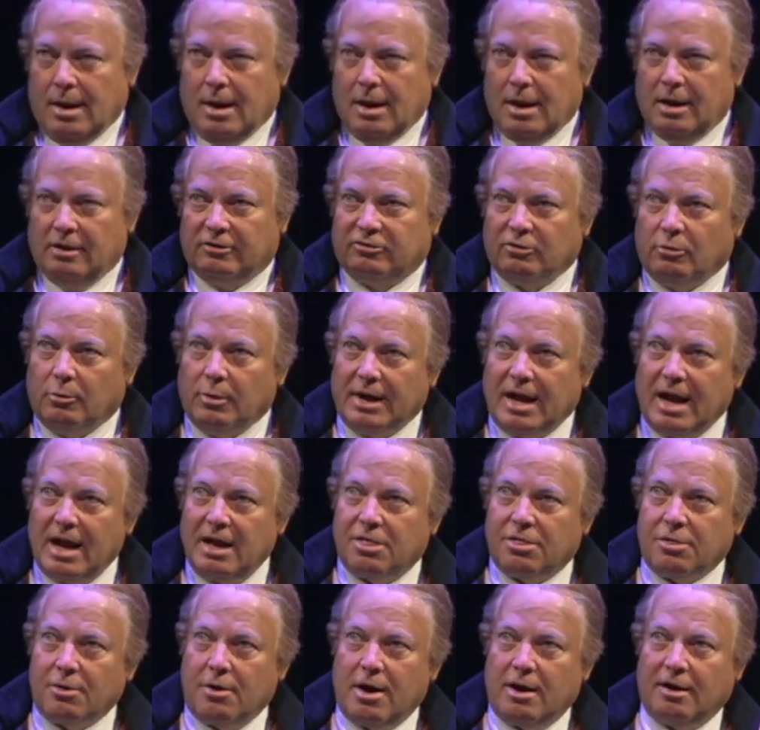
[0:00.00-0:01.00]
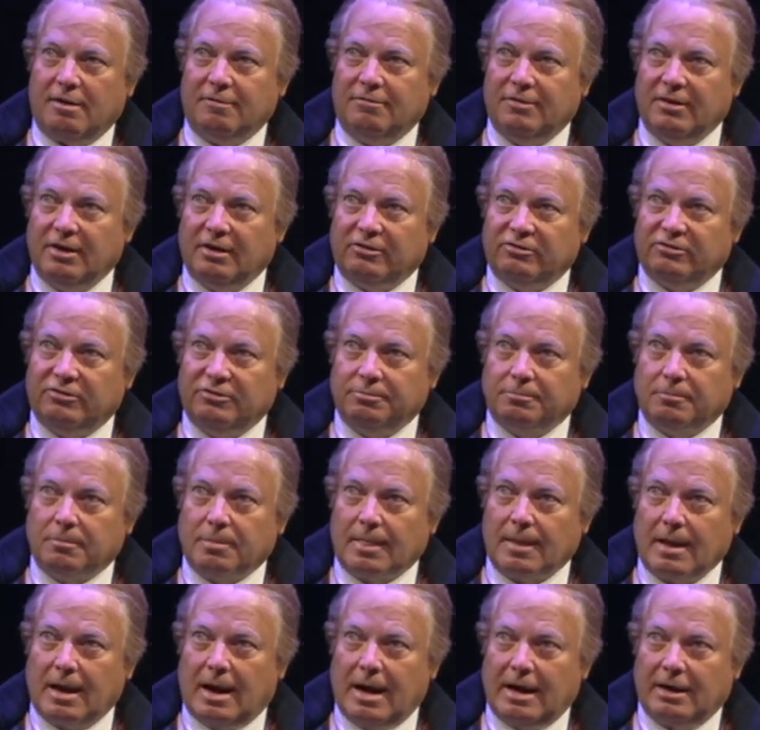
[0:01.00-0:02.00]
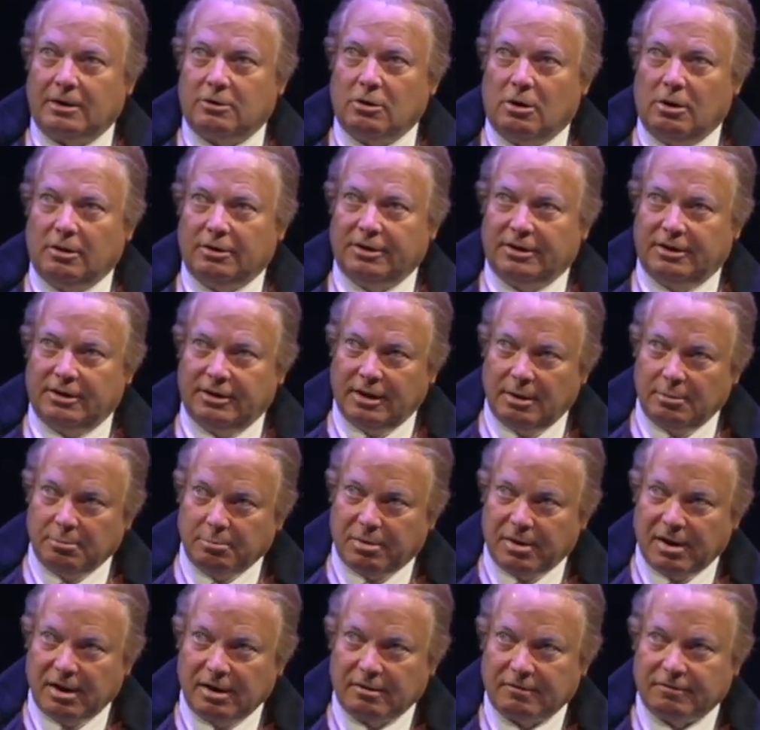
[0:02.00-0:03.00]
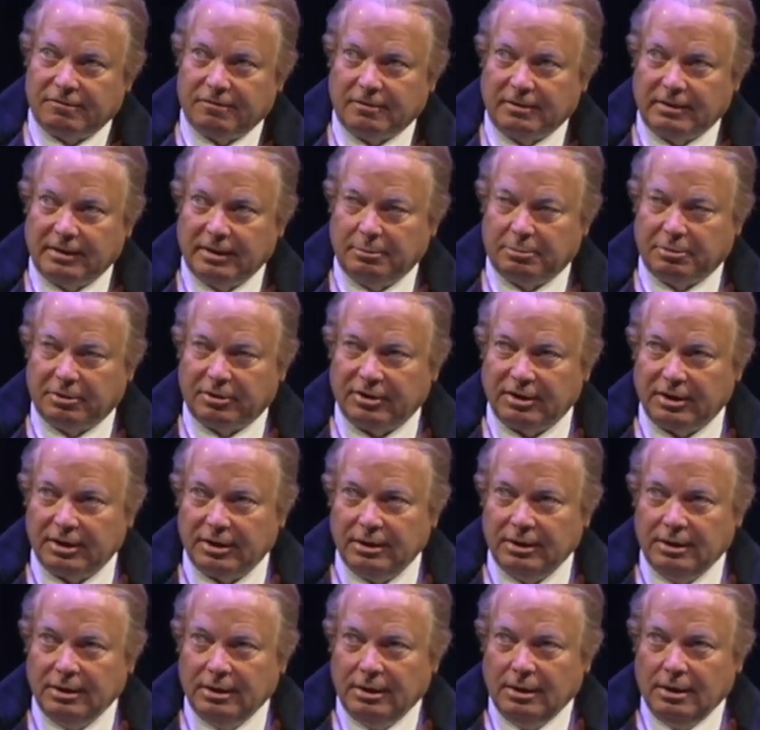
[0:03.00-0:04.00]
And so when I thought of this, I called it an empire for liberty,